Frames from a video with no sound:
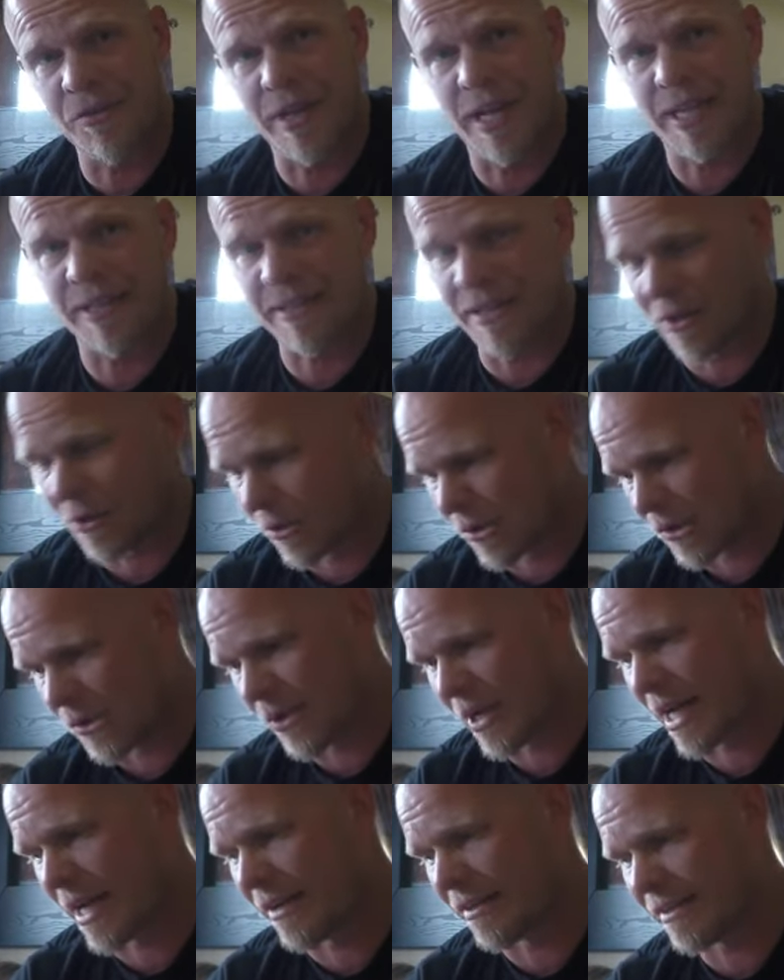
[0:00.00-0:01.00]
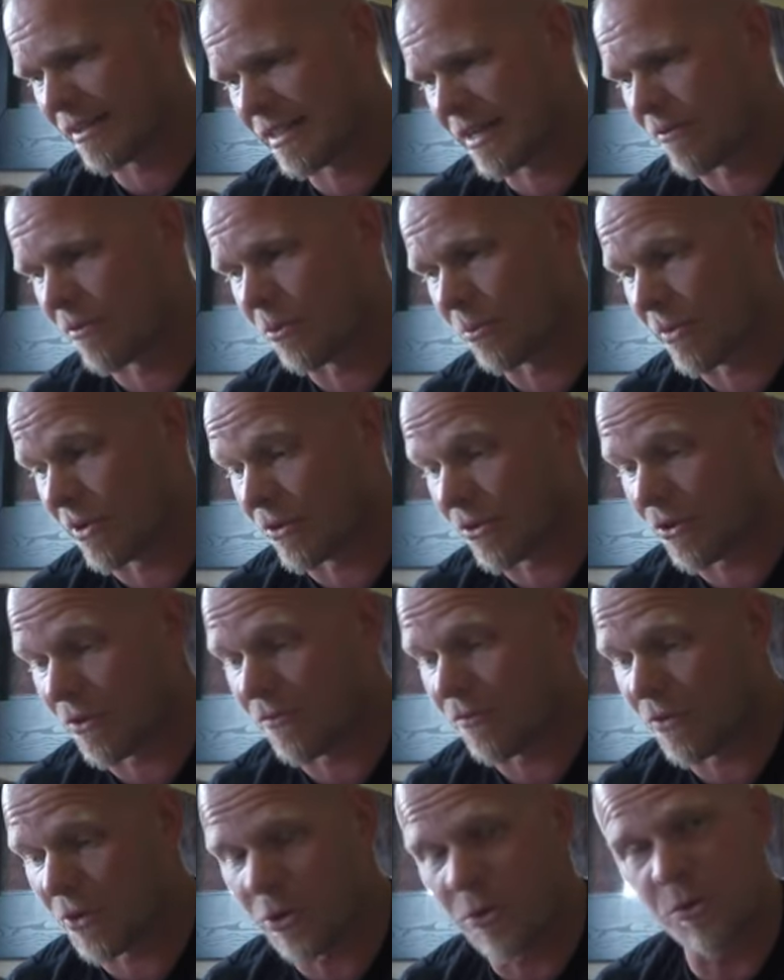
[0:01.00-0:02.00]
that that also got several
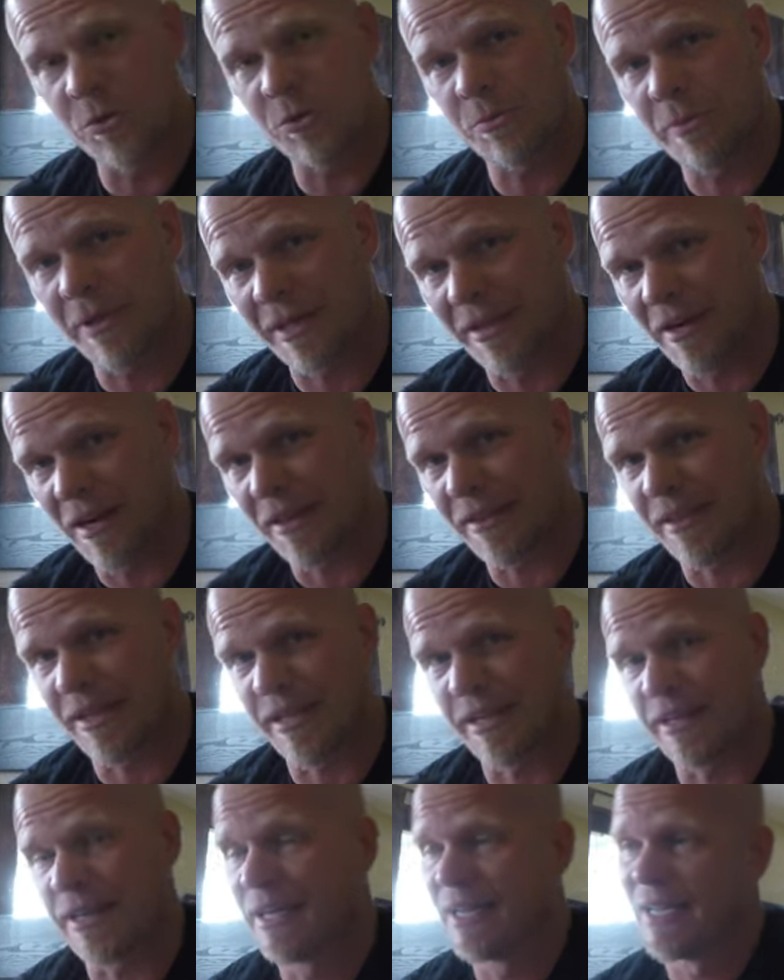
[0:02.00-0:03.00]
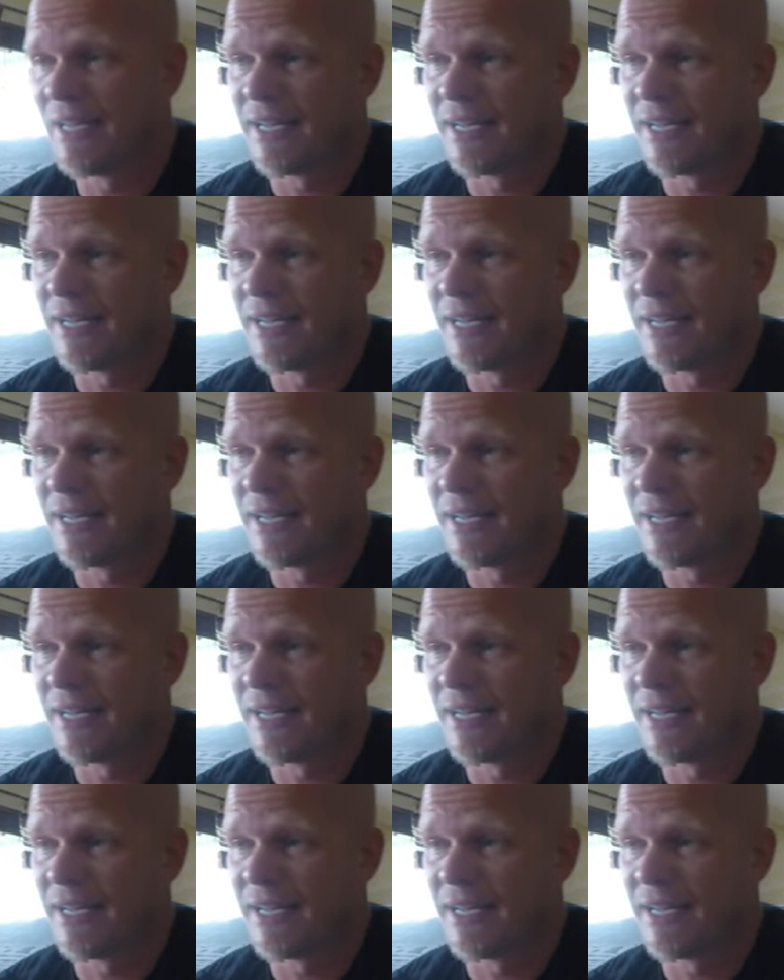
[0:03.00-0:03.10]
million views, but nothing